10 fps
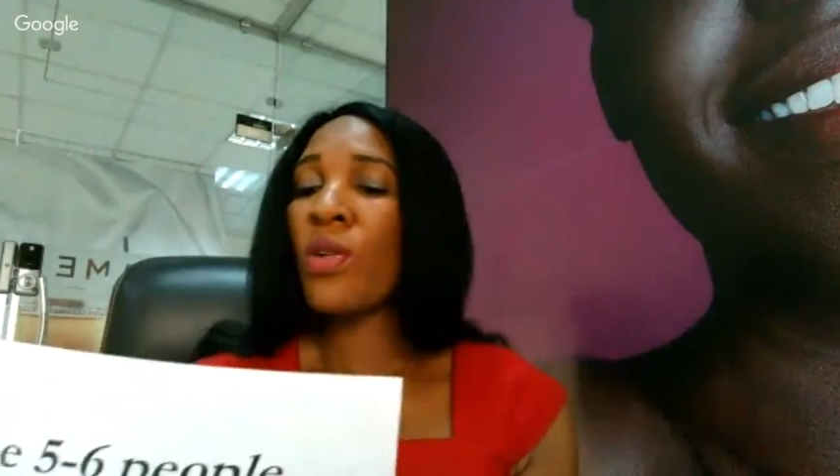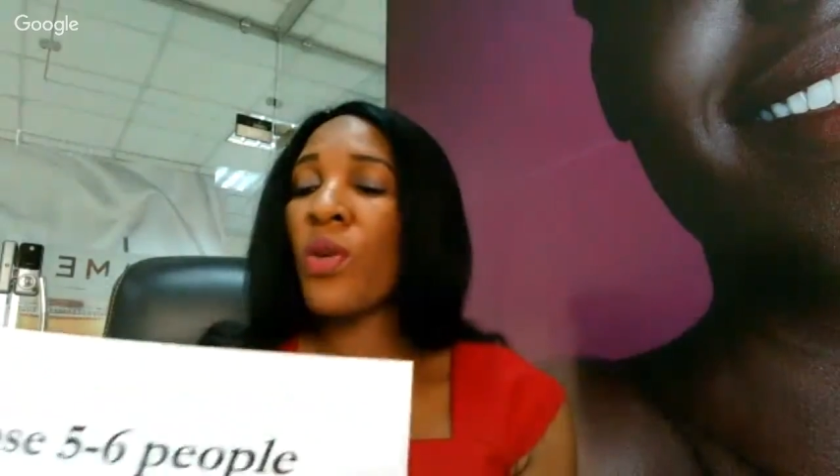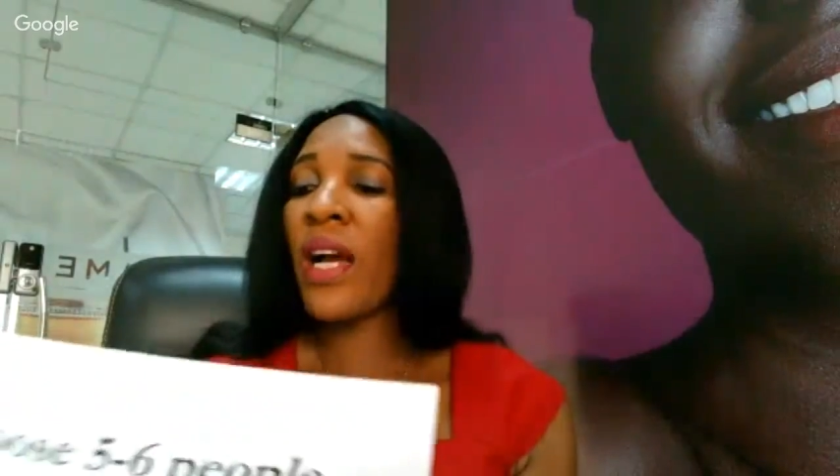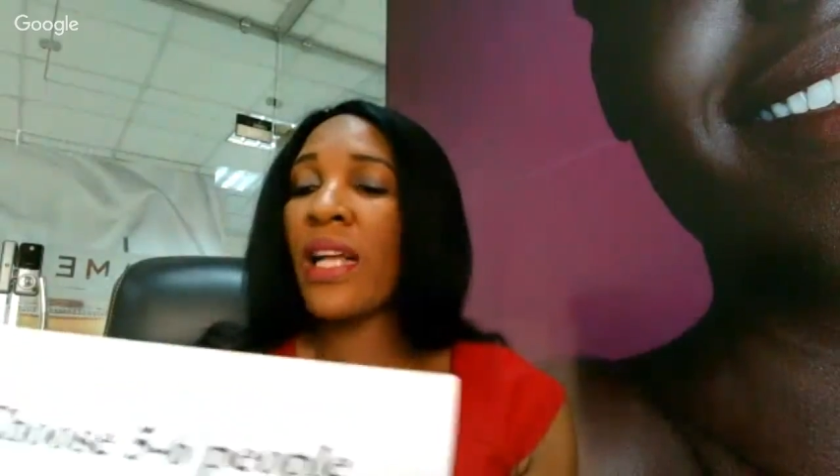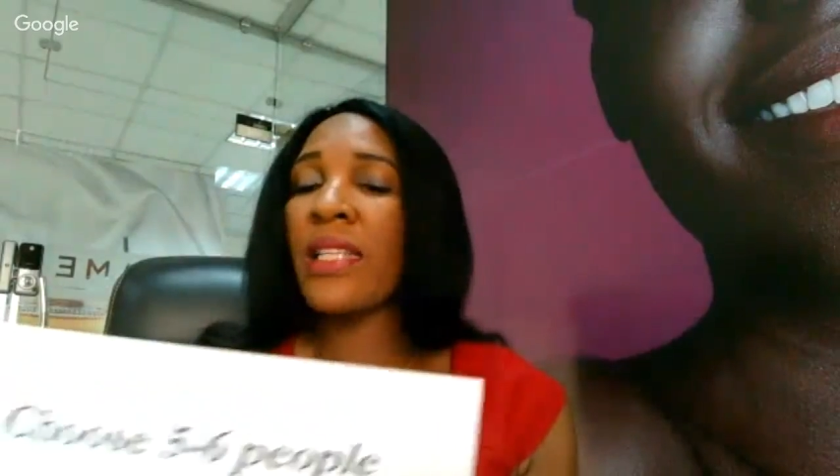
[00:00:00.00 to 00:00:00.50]
we also
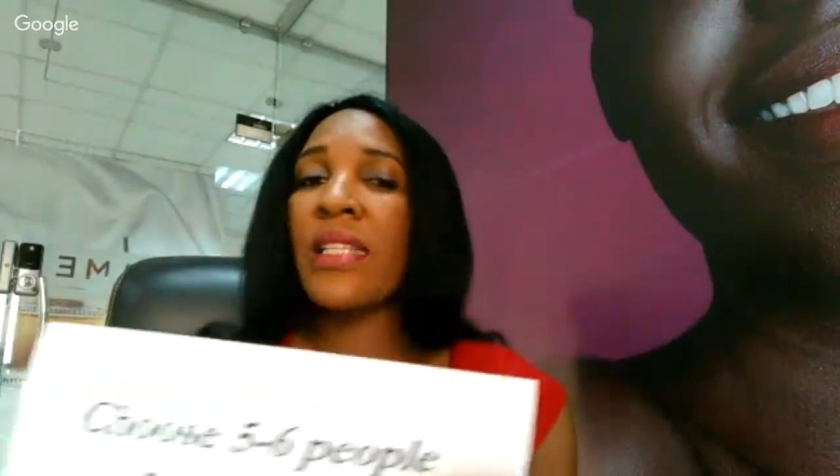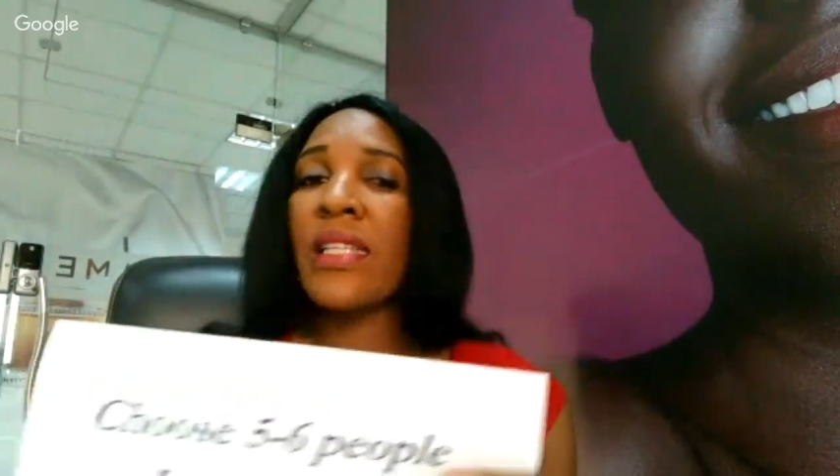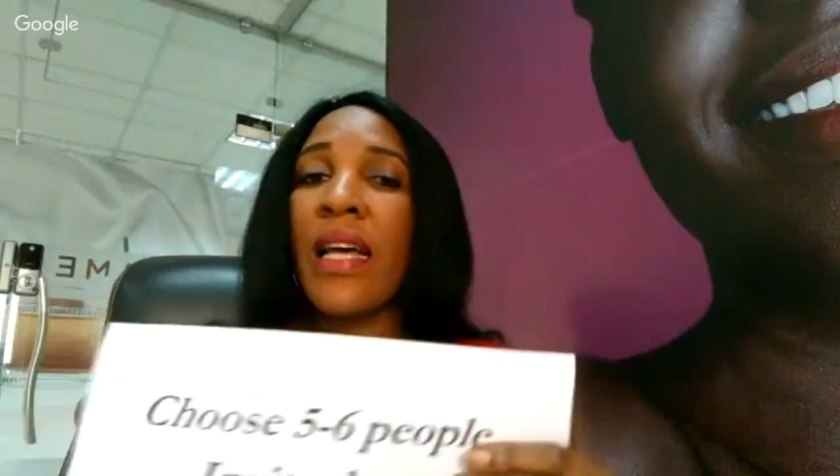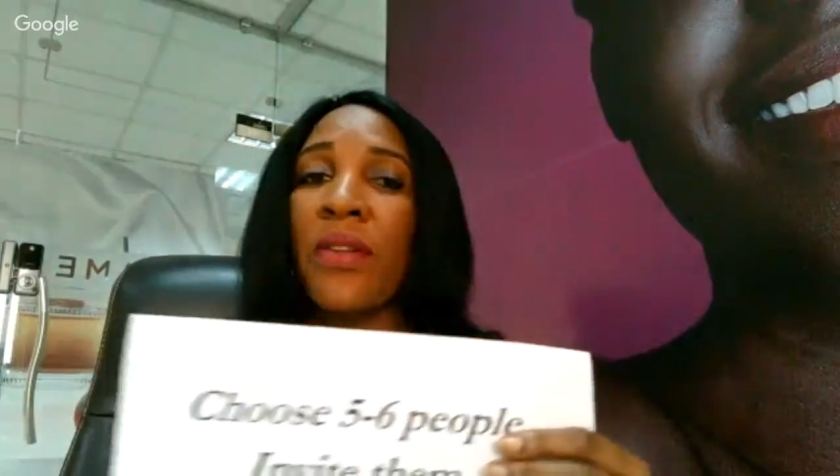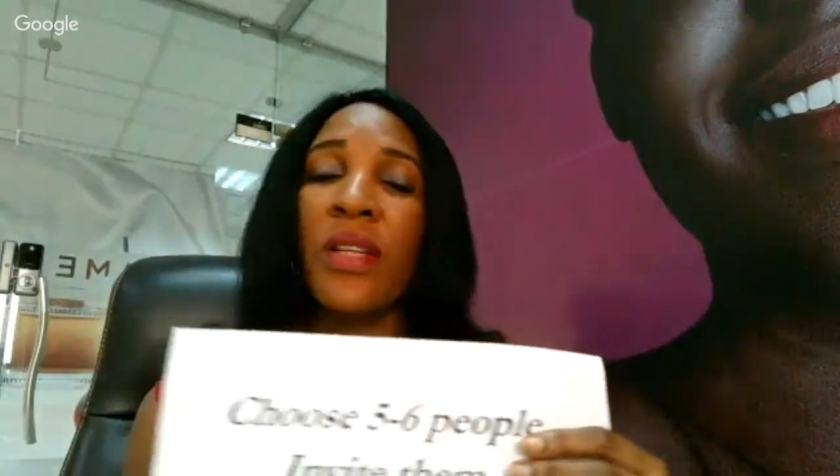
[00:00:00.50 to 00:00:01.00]
look at
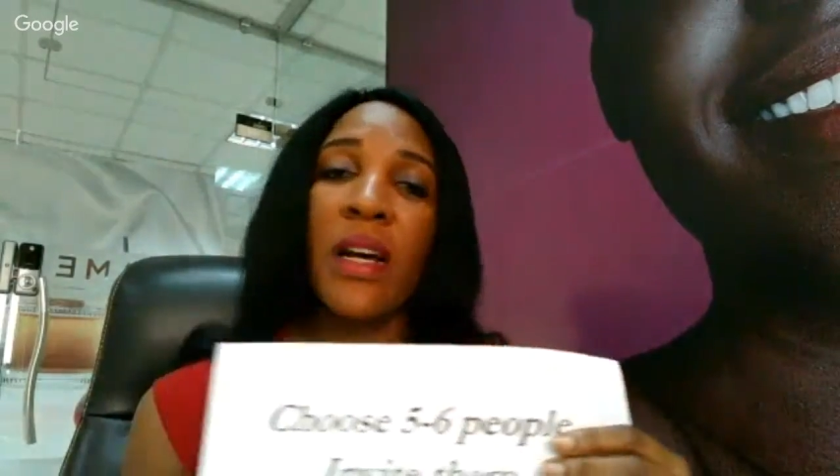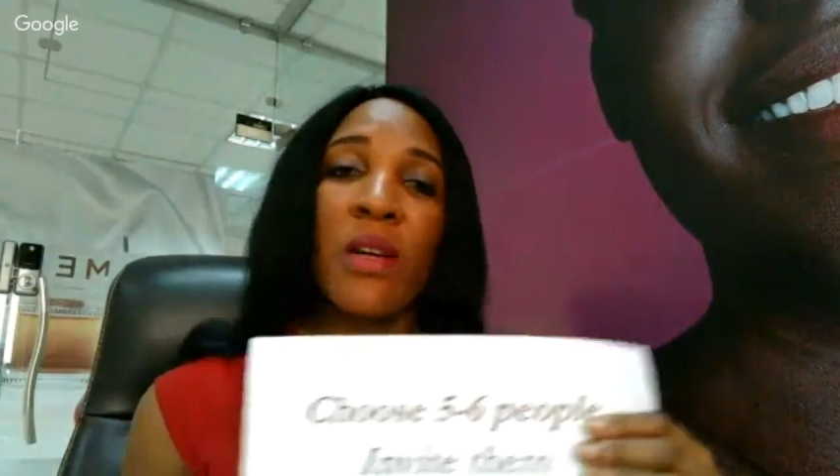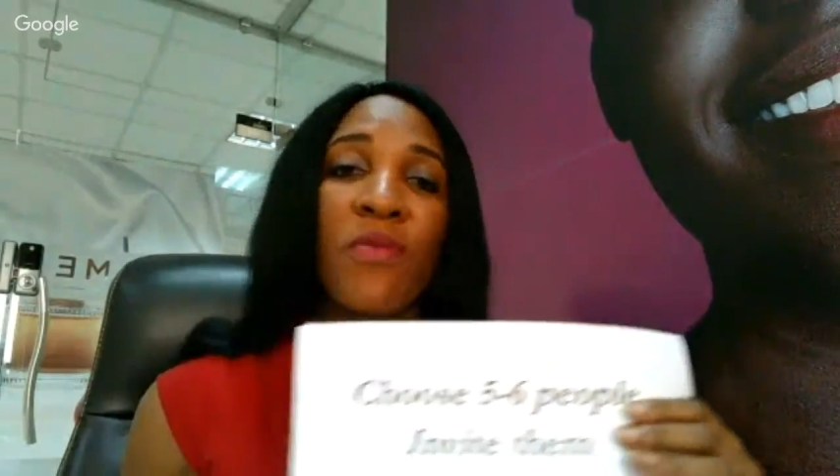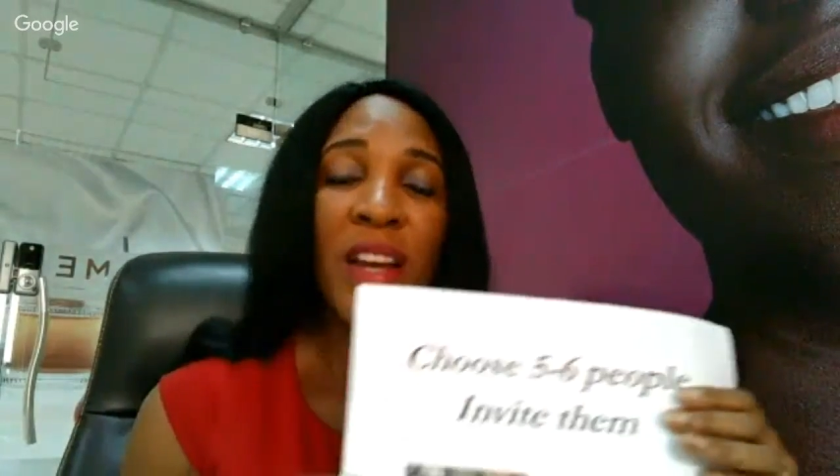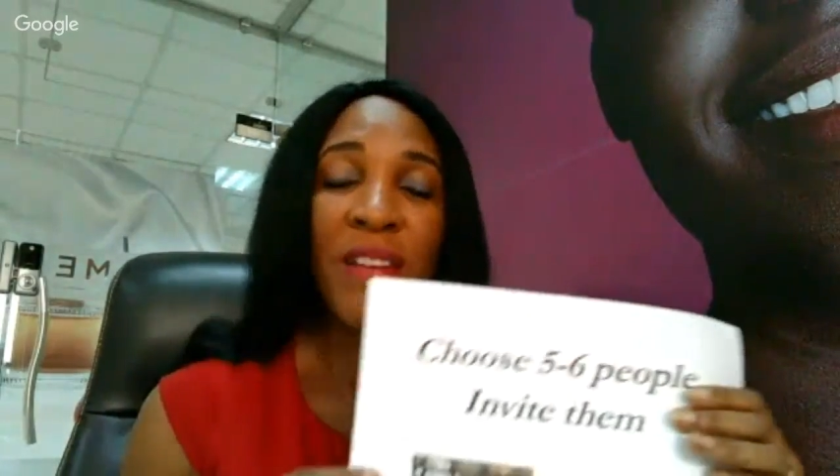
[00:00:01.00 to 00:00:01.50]
another